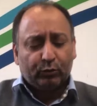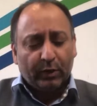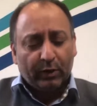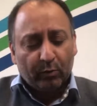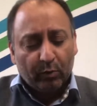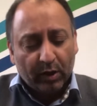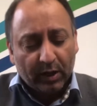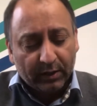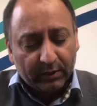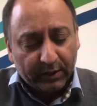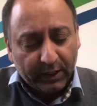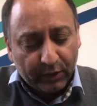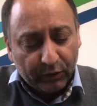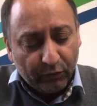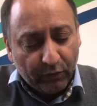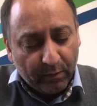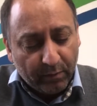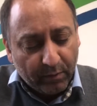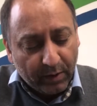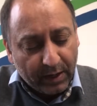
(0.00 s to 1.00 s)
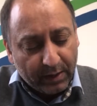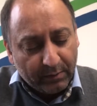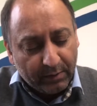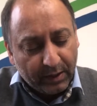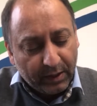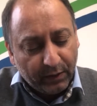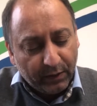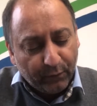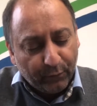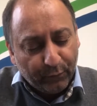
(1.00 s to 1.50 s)
a quick one. Can you remind
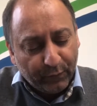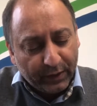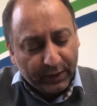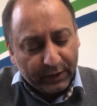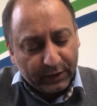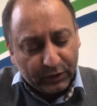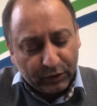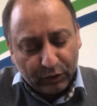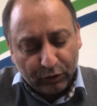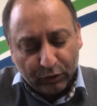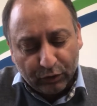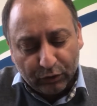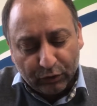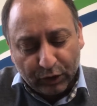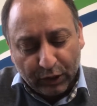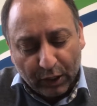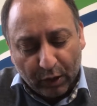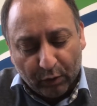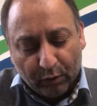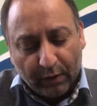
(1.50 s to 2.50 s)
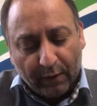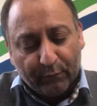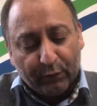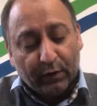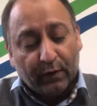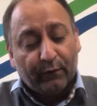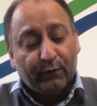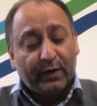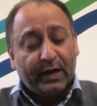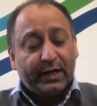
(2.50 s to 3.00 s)
me the figures you used to calculate for
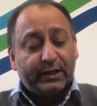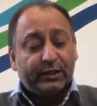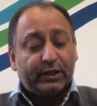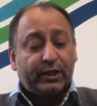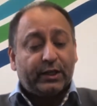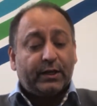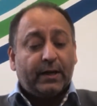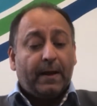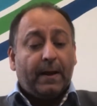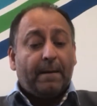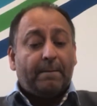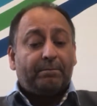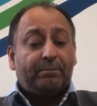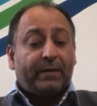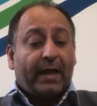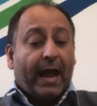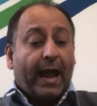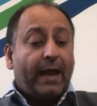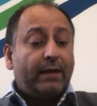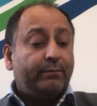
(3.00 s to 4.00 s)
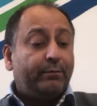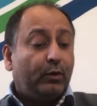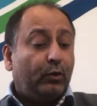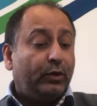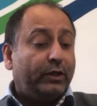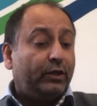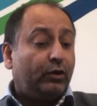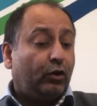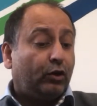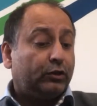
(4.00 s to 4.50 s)
conversion and
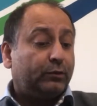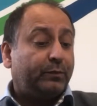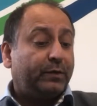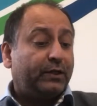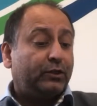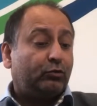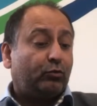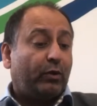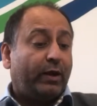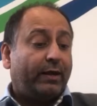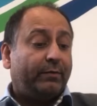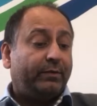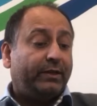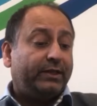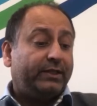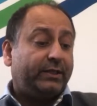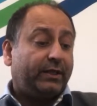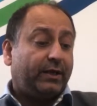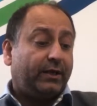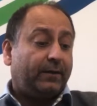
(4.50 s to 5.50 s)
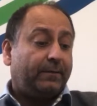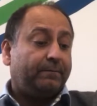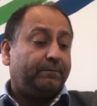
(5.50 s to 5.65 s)
building cost per square meter?